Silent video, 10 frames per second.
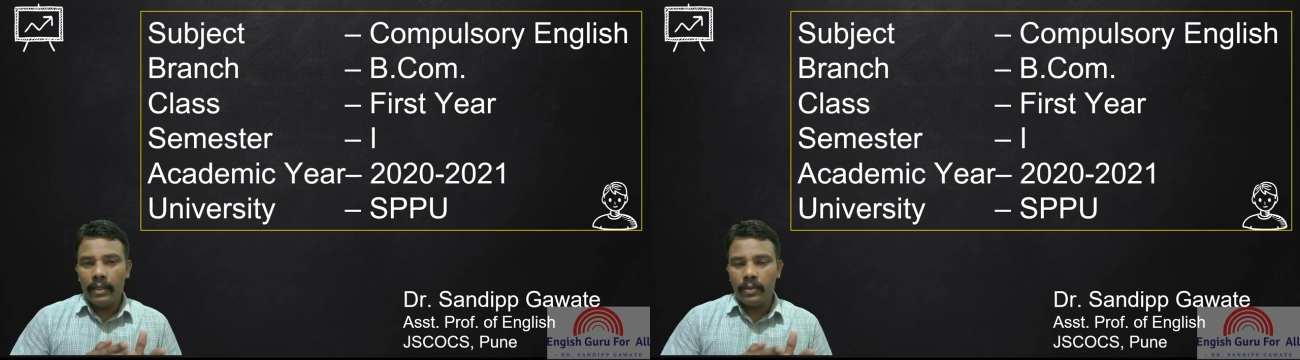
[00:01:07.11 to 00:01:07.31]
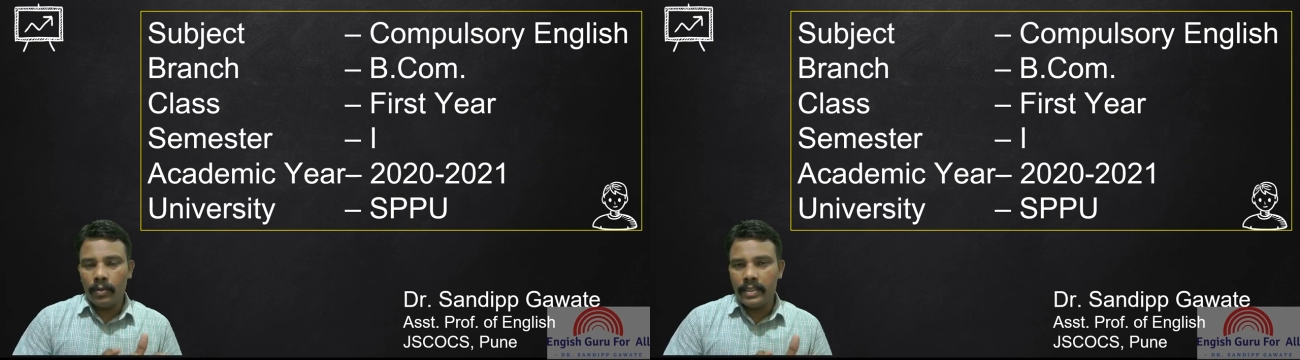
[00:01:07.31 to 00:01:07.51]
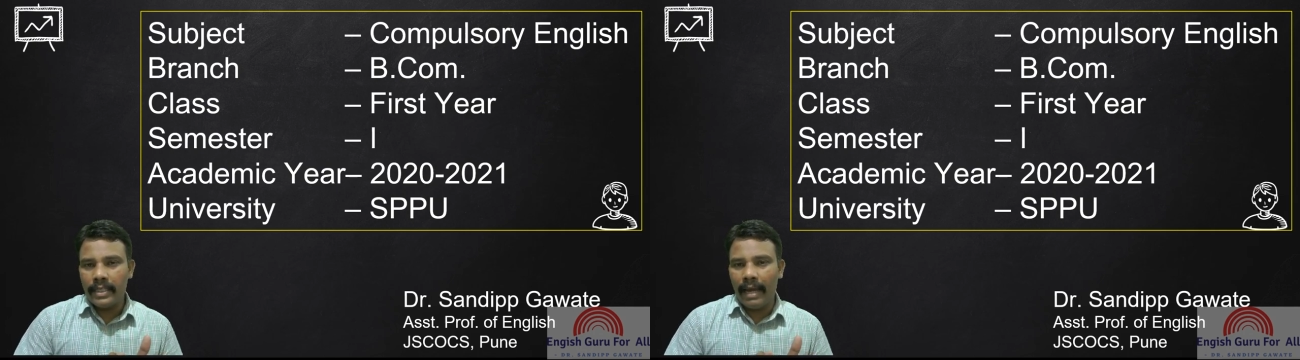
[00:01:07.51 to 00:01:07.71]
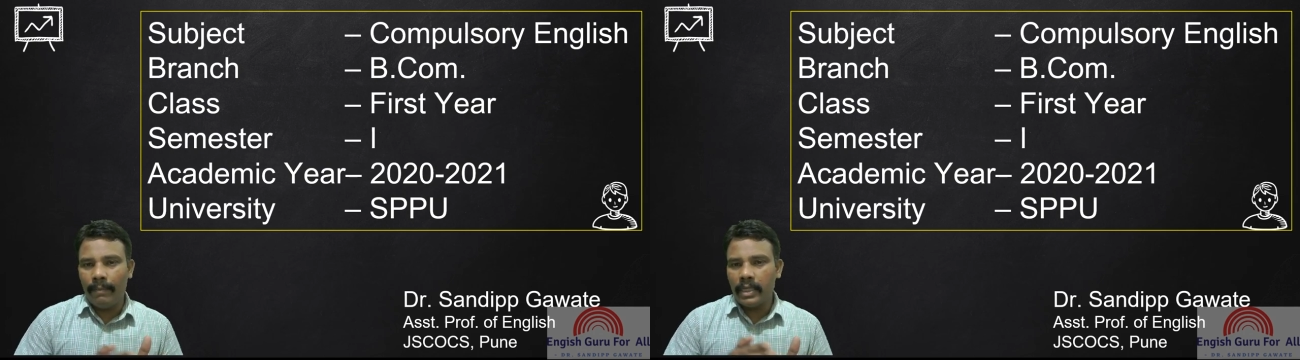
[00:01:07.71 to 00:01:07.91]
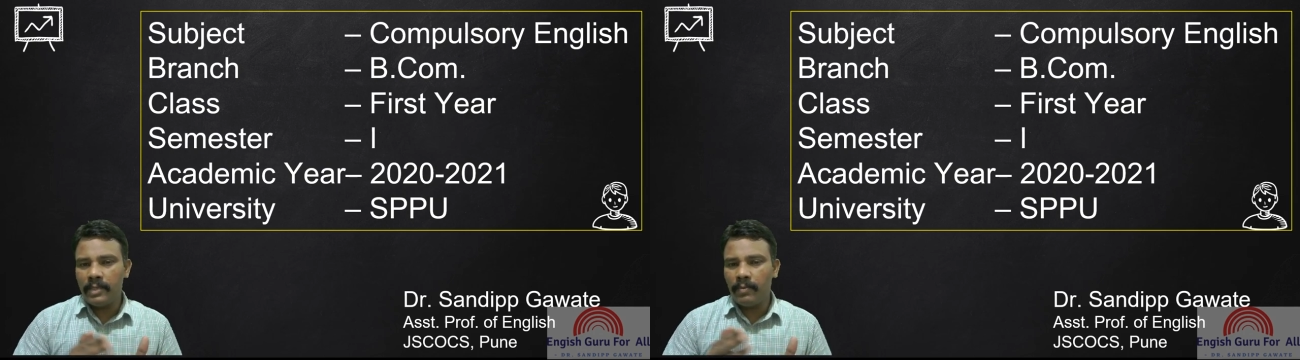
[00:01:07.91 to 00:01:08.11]
So
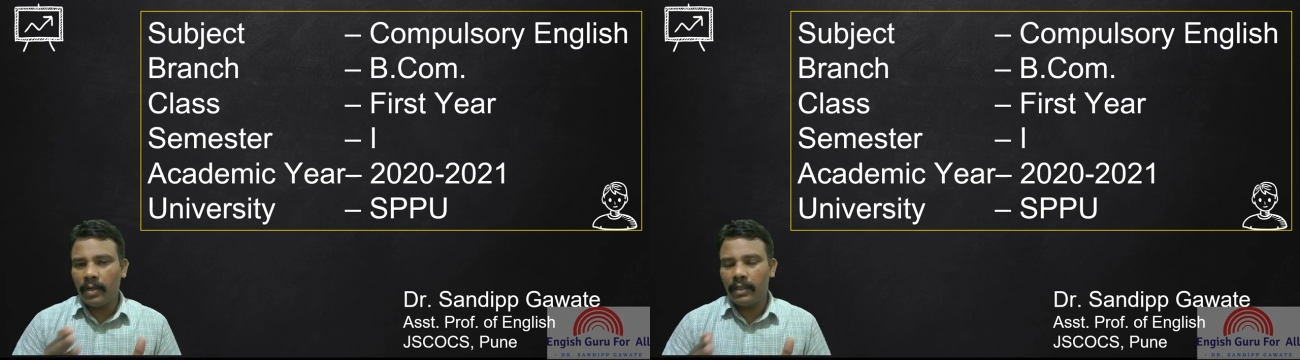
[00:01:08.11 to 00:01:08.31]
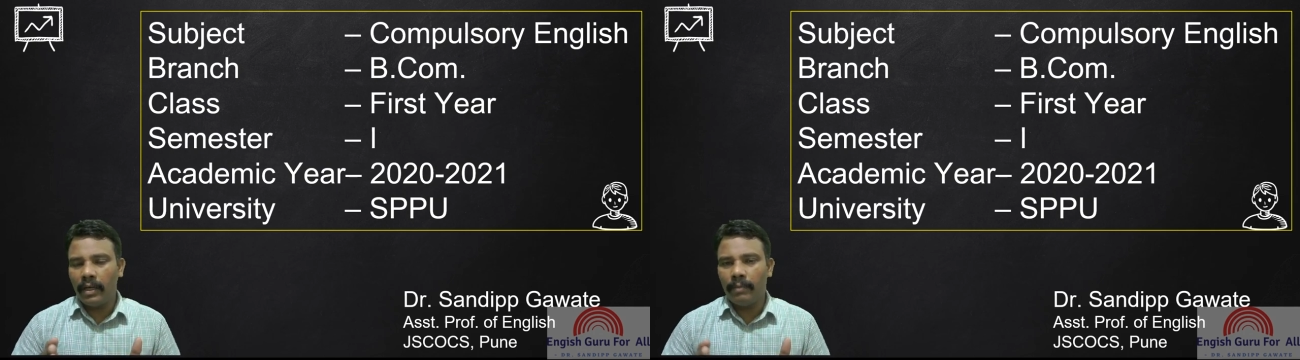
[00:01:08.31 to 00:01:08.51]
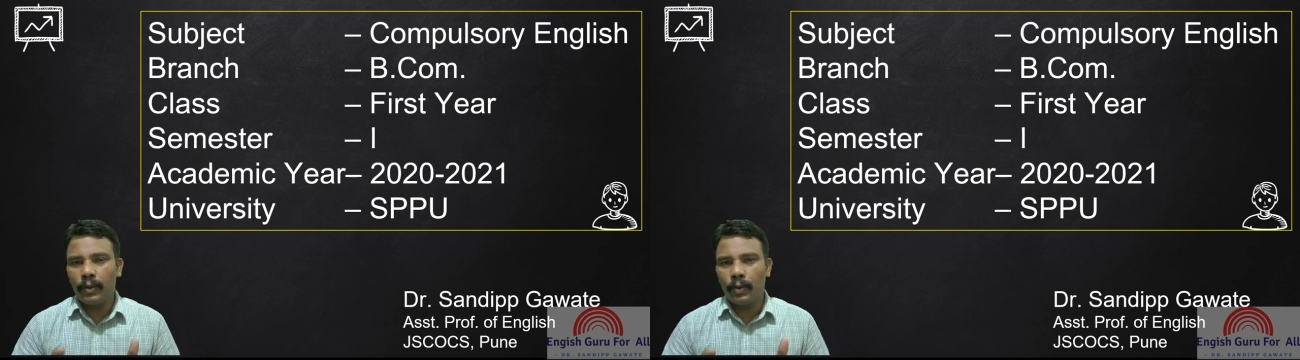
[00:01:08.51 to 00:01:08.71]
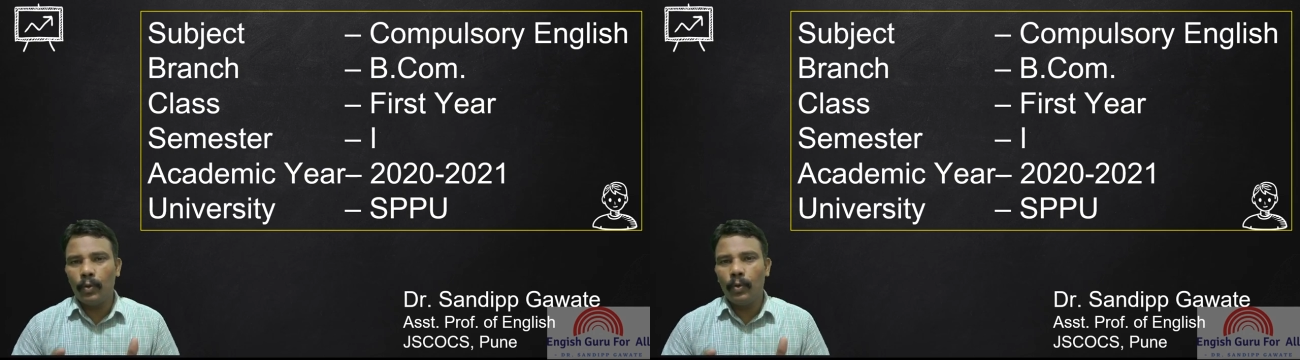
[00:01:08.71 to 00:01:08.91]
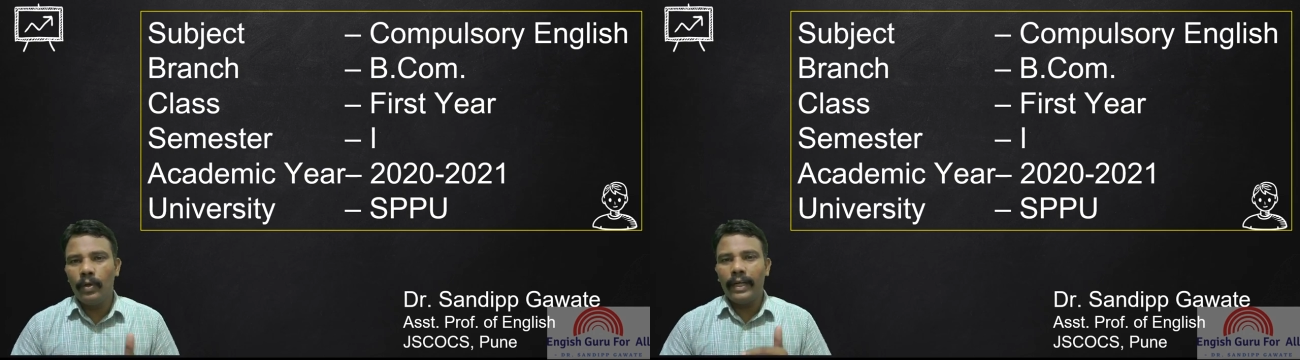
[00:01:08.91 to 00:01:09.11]
syllabus for term
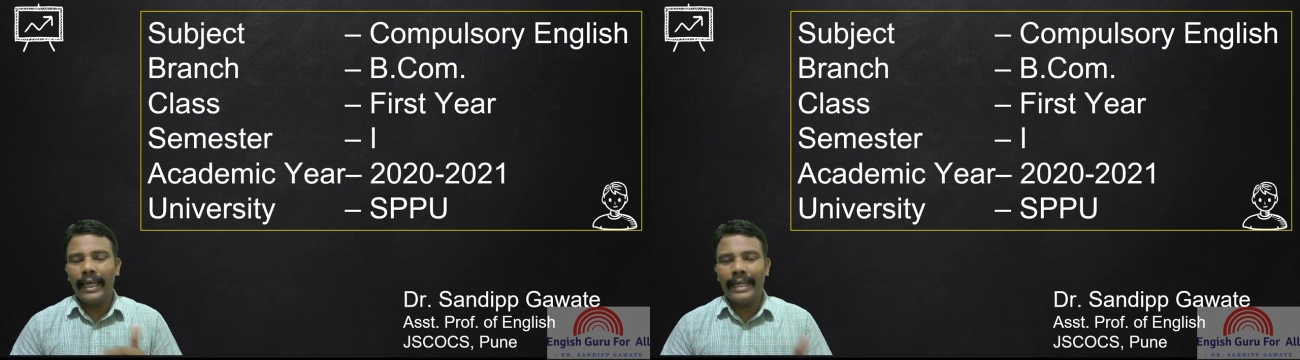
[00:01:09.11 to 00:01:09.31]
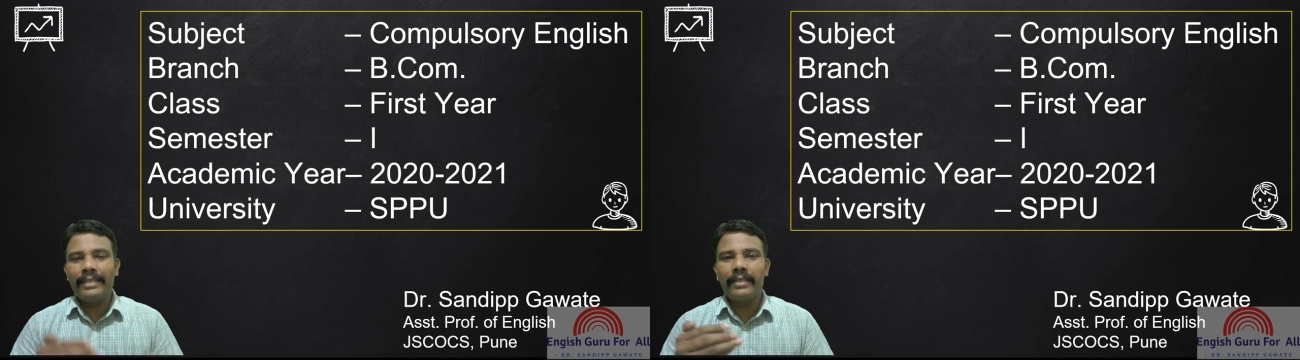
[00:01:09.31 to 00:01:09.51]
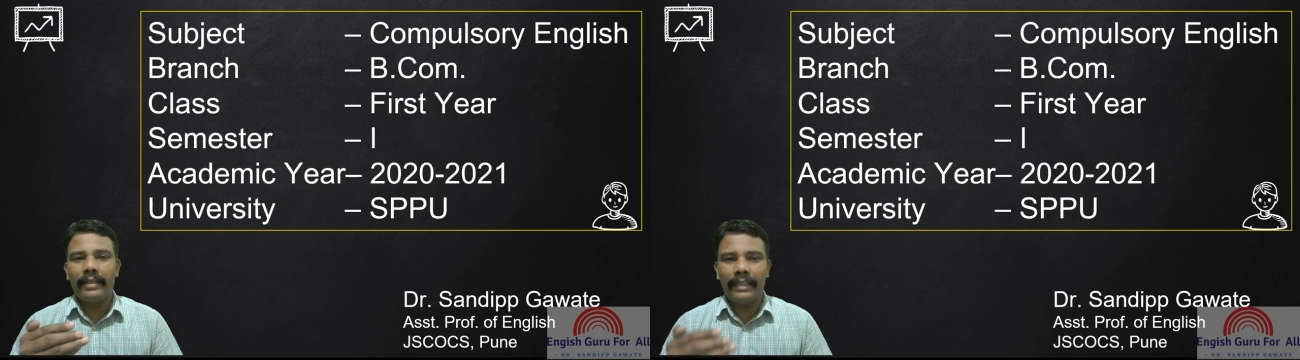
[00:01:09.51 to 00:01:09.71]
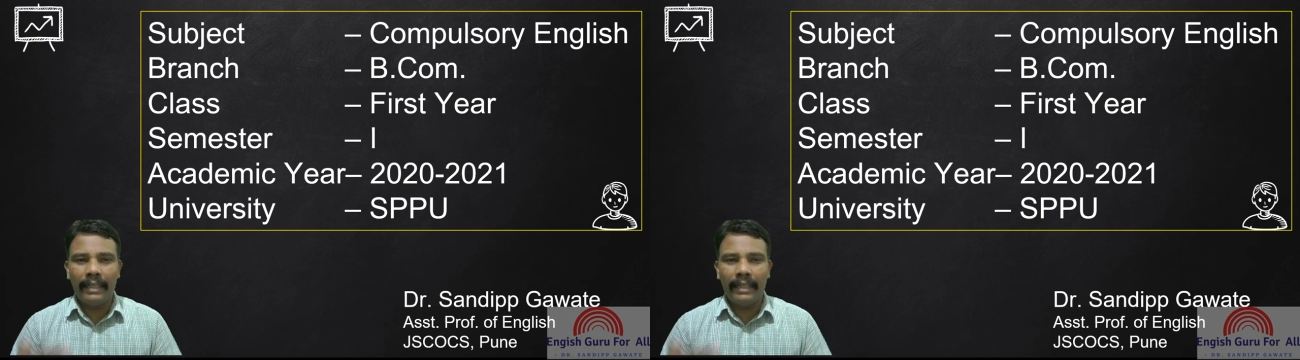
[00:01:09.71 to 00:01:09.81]
2 is